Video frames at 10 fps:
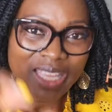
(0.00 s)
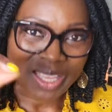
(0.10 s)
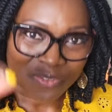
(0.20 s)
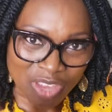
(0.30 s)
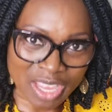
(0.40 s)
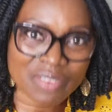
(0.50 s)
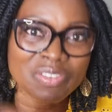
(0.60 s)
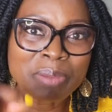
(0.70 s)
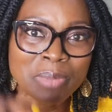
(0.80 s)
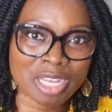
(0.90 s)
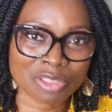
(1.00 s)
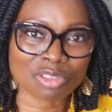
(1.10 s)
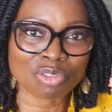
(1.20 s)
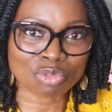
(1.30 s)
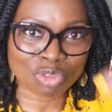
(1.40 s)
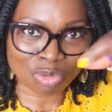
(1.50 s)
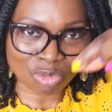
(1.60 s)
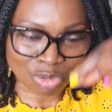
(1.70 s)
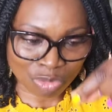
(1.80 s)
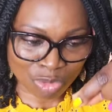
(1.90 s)
If every month
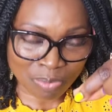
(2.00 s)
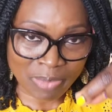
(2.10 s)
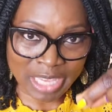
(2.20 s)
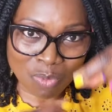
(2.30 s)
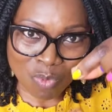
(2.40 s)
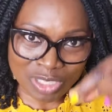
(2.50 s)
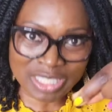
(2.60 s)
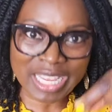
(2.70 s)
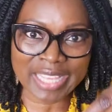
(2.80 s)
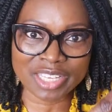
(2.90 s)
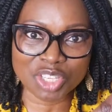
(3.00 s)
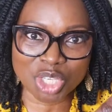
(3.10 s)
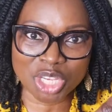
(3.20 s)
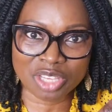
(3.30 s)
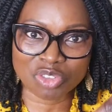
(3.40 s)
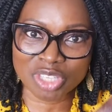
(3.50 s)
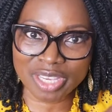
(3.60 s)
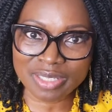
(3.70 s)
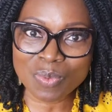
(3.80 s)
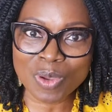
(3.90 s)
you make one tiny change,
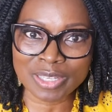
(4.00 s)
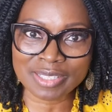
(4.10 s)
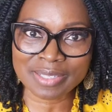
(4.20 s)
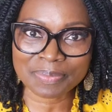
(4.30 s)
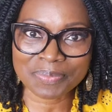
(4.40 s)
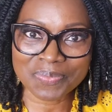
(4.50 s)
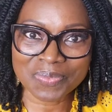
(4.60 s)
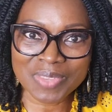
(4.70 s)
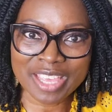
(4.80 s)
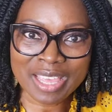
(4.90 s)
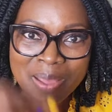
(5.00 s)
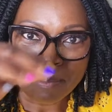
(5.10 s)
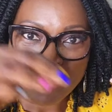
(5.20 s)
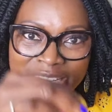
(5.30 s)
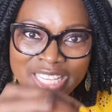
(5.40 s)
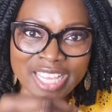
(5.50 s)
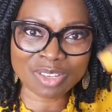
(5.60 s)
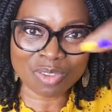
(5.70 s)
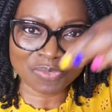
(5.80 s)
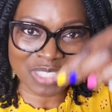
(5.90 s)
guess what? By the end
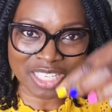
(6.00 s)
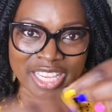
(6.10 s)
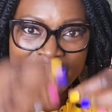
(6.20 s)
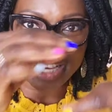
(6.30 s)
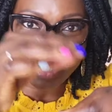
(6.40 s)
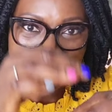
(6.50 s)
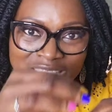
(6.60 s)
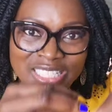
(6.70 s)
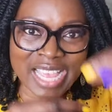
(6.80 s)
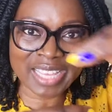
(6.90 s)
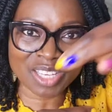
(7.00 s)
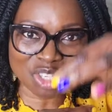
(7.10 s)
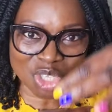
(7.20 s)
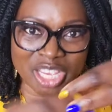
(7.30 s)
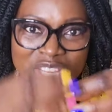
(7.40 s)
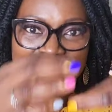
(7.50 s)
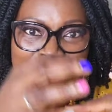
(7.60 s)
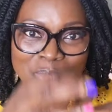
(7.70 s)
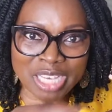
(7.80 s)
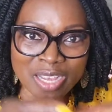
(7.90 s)
of the year, the tiny changes
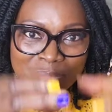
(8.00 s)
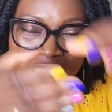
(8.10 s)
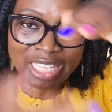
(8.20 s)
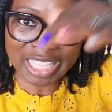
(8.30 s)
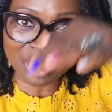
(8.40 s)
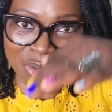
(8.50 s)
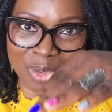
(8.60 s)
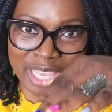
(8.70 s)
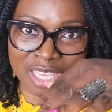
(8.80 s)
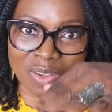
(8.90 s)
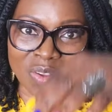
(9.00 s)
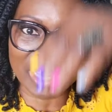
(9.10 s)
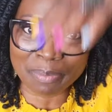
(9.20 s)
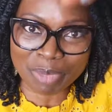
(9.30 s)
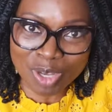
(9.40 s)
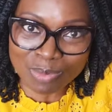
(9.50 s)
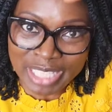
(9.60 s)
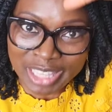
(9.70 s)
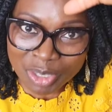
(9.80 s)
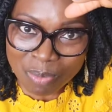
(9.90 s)
becomes a little hill. It becomes a
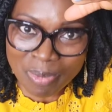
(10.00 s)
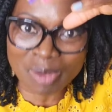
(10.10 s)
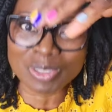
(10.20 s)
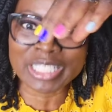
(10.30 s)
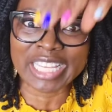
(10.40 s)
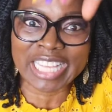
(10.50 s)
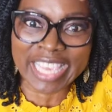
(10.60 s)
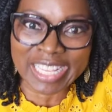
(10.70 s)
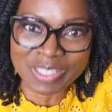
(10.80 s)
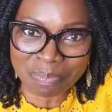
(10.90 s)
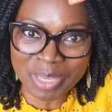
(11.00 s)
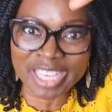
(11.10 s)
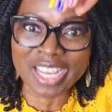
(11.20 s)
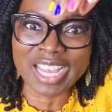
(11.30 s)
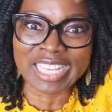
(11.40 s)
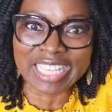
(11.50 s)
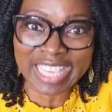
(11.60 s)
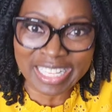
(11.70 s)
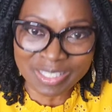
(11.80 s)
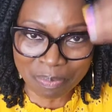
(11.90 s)
little mountain. It gets bigger and it
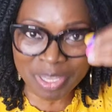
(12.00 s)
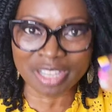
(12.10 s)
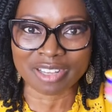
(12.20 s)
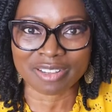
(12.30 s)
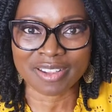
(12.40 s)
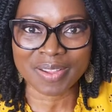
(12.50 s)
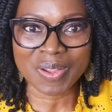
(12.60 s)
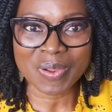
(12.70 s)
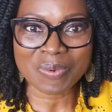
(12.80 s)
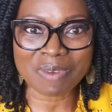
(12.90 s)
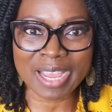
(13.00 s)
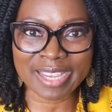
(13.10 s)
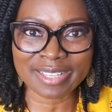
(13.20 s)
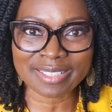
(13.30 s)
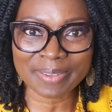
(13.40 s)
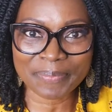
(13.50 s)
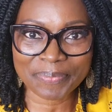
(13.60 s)
gets bigger, right?